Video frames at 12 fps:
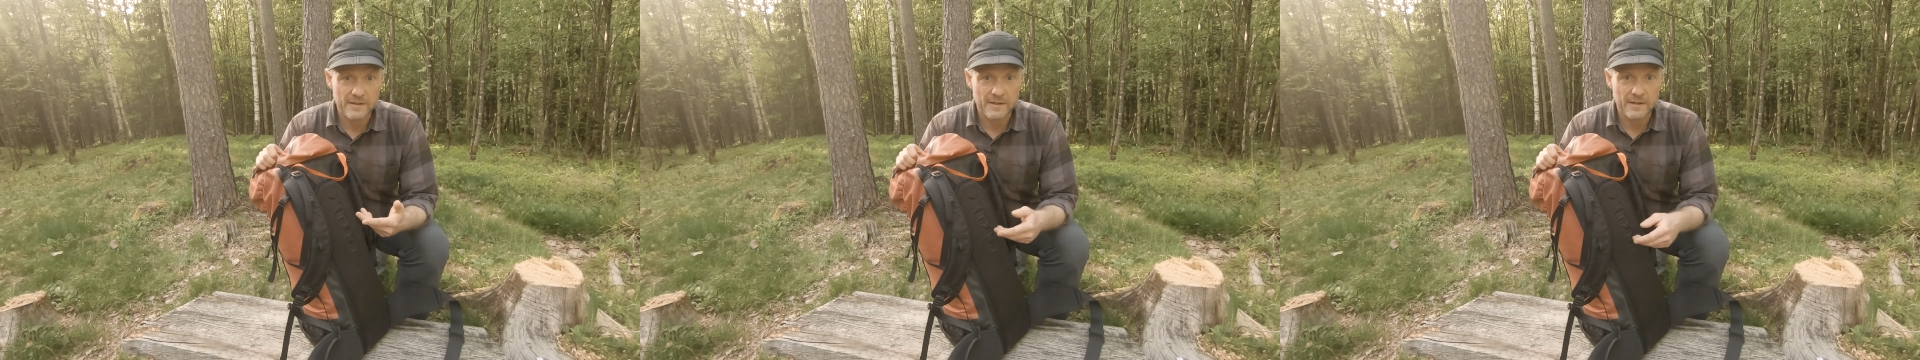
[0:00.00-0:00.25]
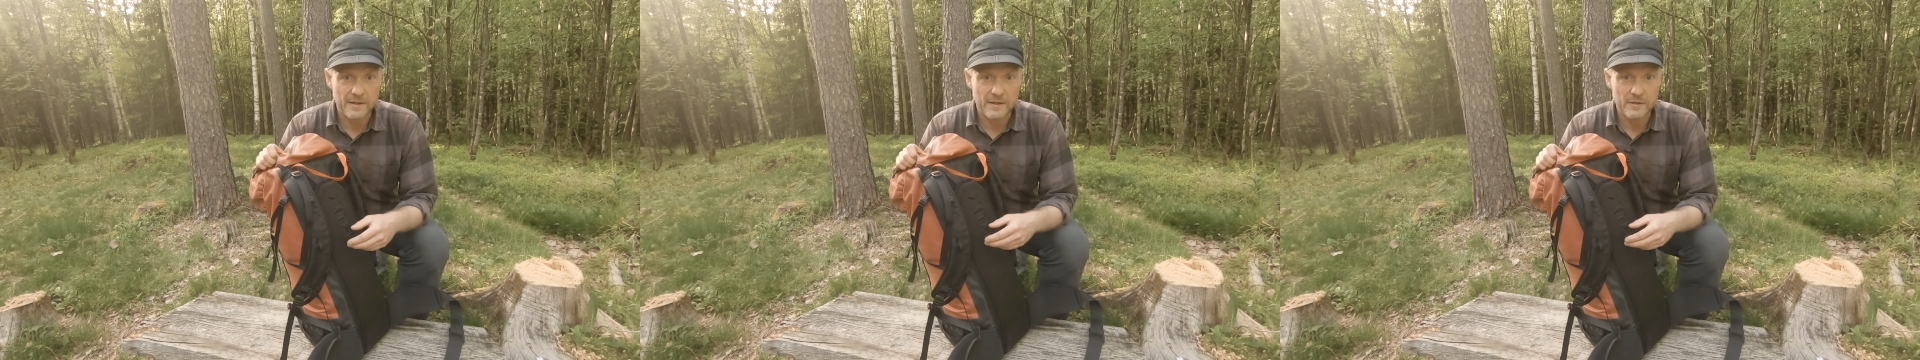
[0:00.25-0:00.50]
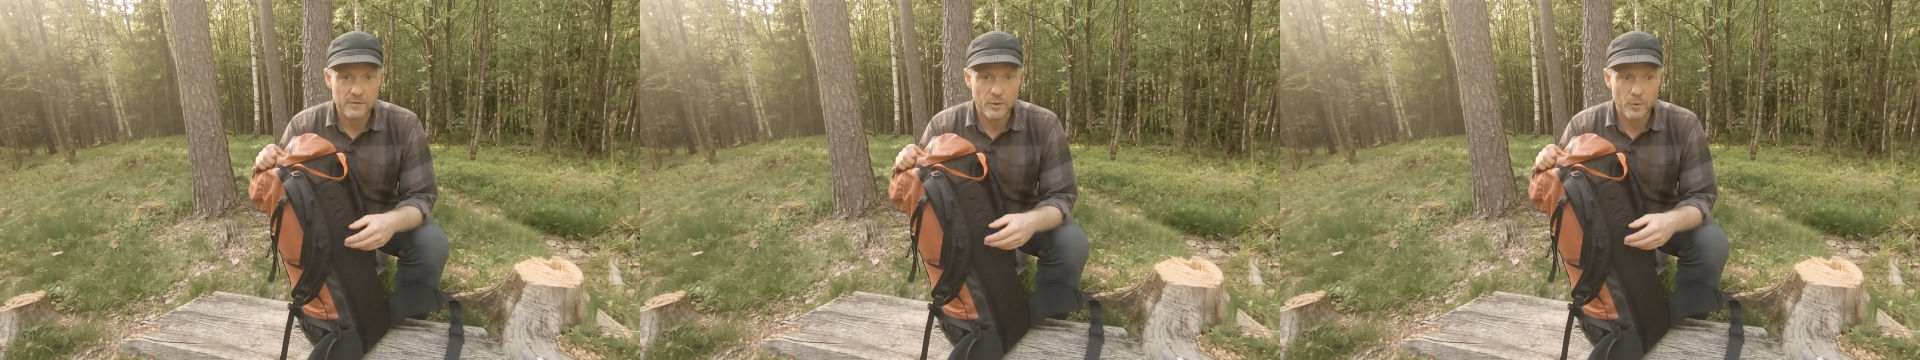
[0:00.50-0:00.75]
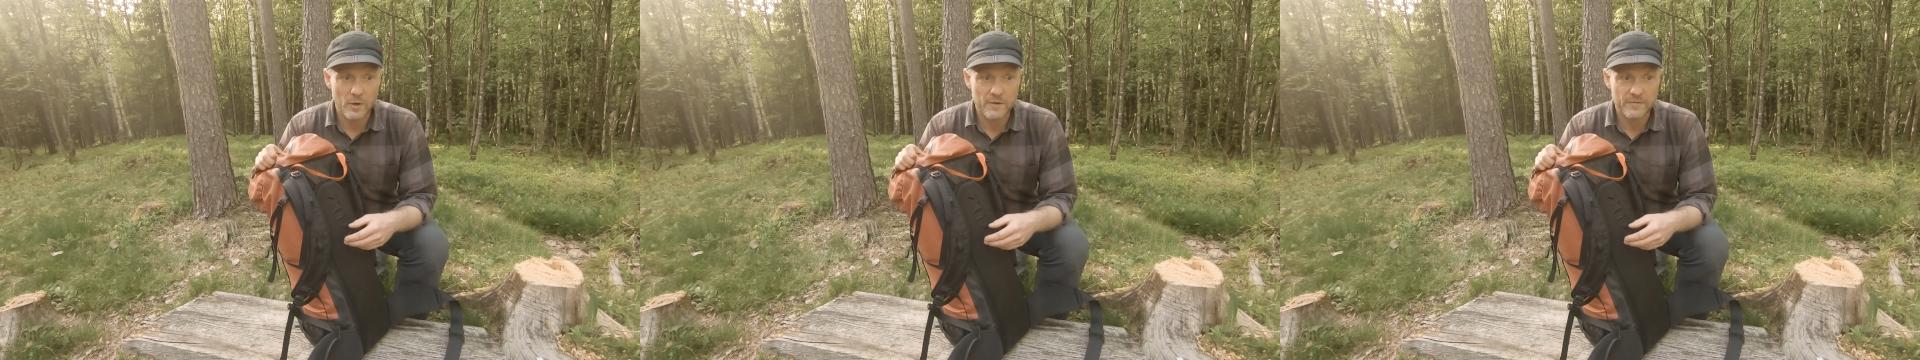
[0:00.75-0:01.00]
do
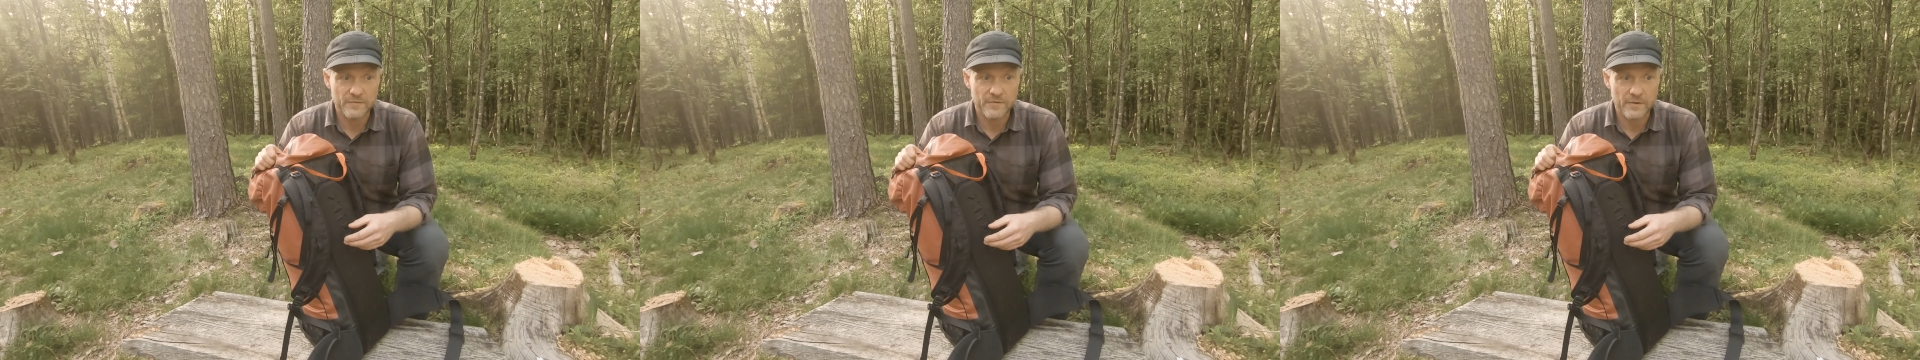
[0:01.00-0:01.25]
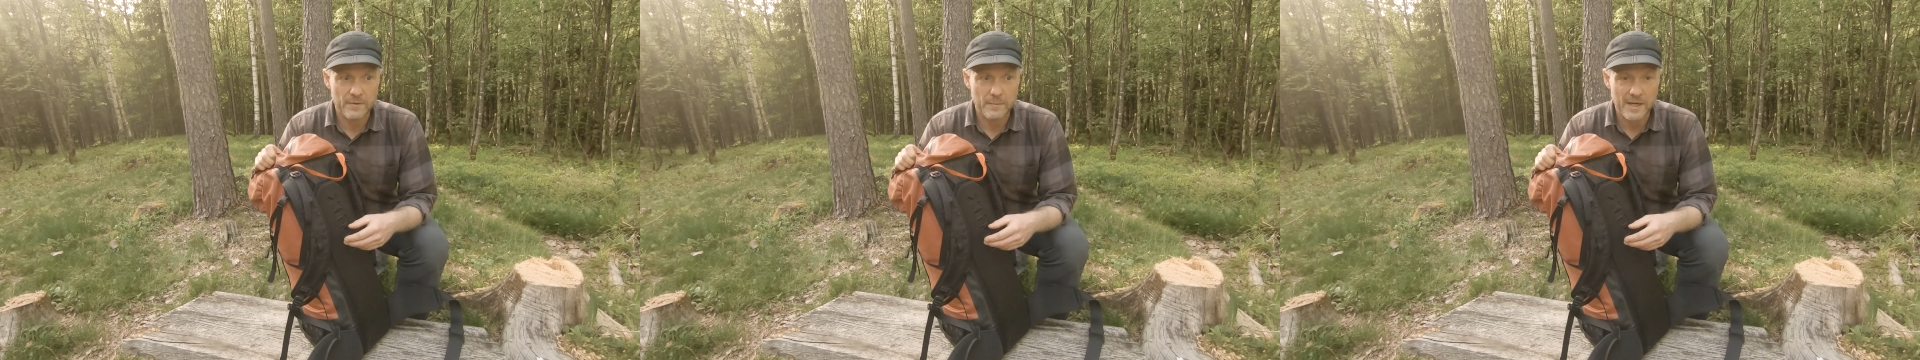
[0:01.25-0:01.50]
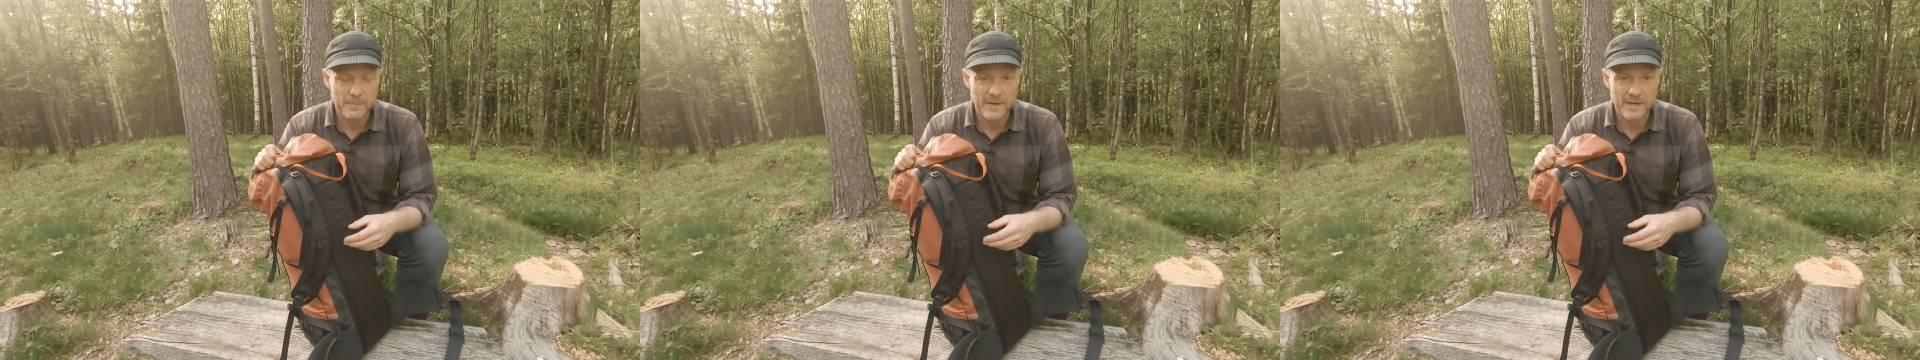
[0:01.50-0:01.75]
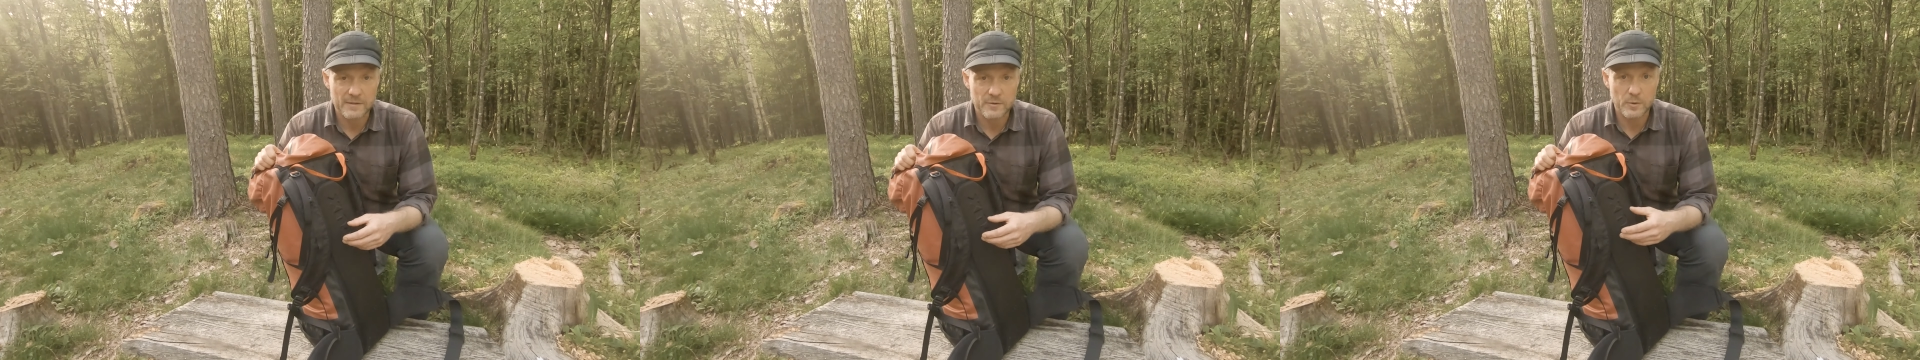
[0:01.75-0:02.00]
you want for the backpack?